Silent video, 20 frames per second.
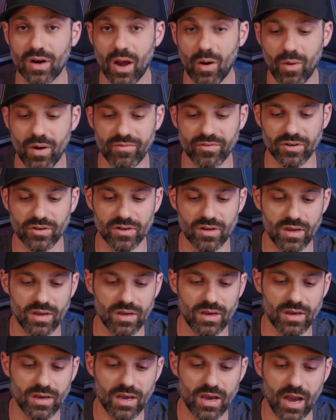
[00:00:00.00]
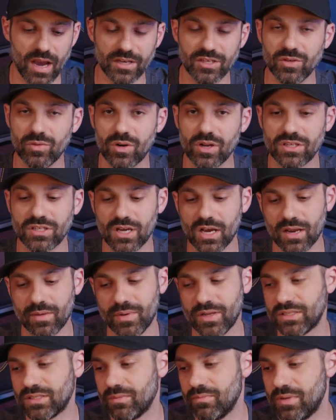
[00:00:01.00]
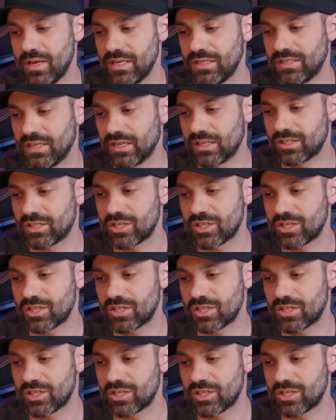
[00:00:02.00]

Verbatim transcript: However, I do want to talk about some basics.